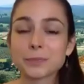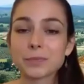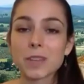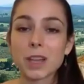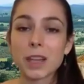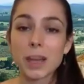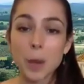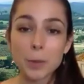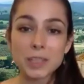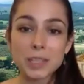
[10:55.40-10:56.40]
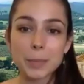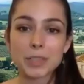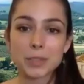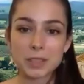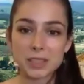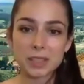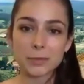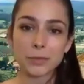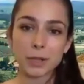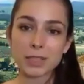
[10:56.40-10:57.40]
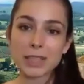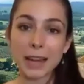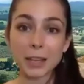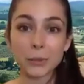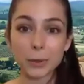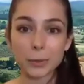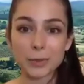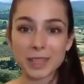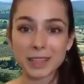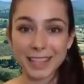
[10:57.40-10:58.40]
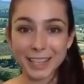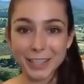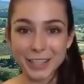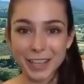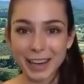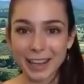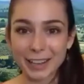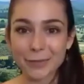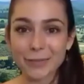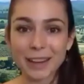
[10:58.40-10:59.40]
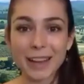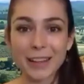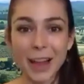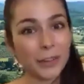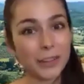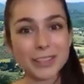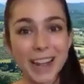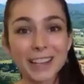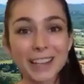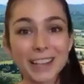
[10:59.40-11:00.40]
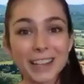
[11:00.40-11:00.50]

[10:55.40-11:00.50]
it opens up into these different dining rooms and the kitchen, and you find out, oh, there's actually